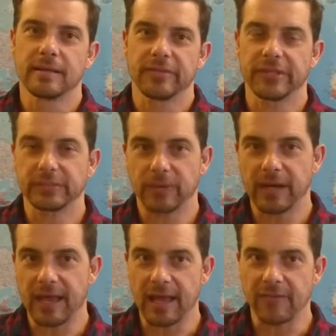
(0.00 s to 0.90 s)
This
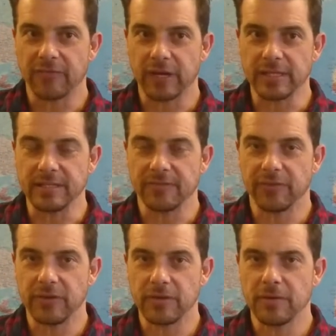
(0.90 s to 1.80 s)
one I have right here
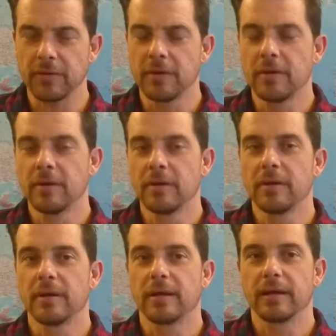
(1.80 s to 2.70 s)
for you.
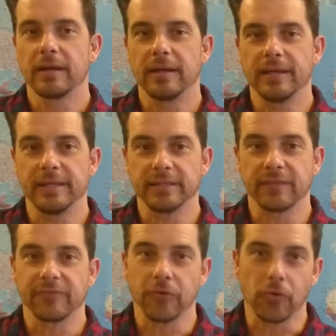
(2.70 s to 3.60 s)
It is
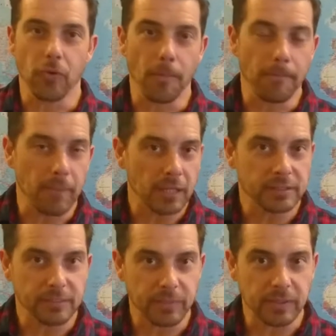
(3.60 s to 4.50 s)
for
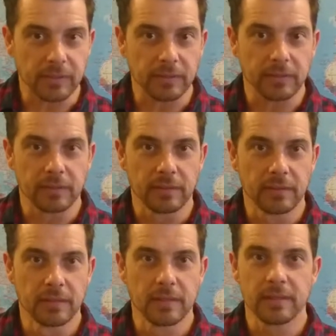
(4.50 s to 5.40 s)
multiple
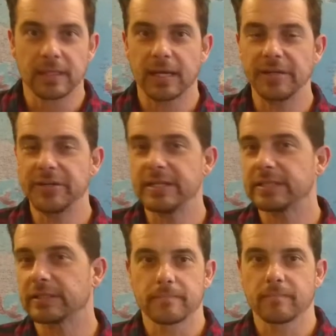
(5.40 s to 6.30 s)

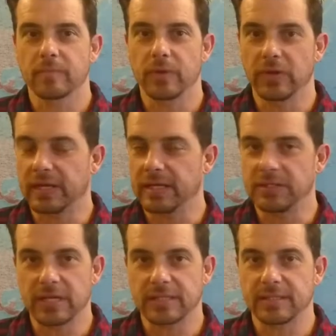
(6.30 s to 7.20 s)
countries. You can
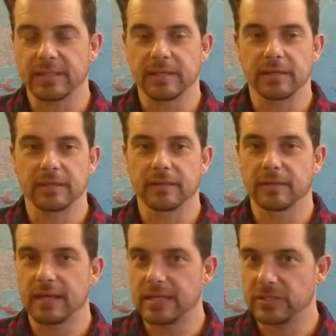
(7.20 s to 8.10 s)
adjust it
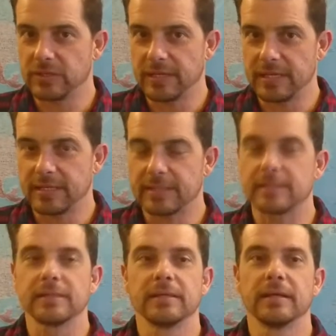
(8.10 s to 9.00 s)
as you need
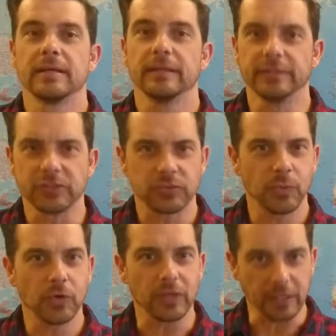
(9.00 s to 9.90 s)
it. It's
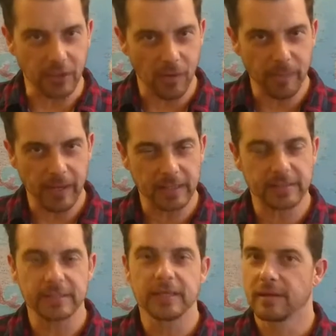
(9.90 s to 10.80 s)
small and
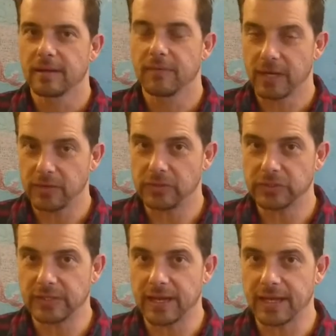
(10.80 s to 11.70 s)
compact. What I
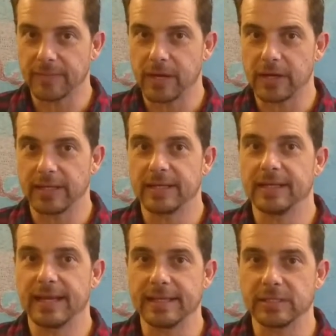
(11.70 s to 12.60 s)
also like about it,
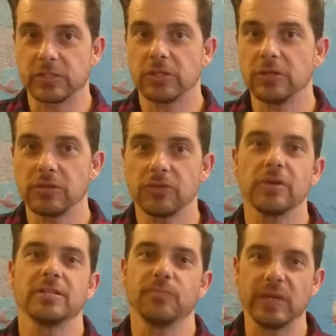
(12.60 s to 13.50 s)
it has two
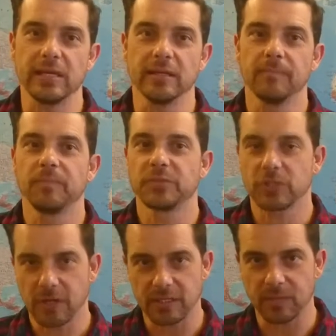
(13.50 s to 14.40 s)
USB
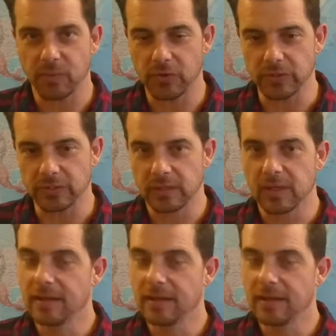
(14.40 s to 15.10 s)
charging ports.